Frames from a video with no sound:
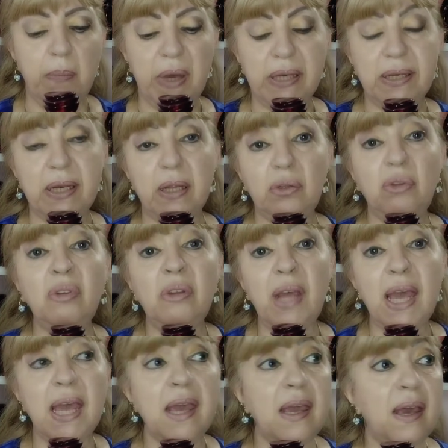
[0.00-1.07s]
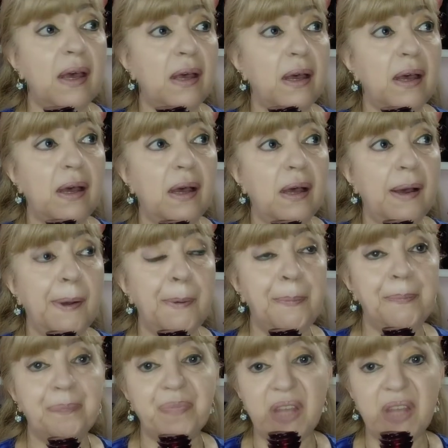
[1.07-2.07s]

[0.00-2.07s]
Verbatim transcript: But today, uh,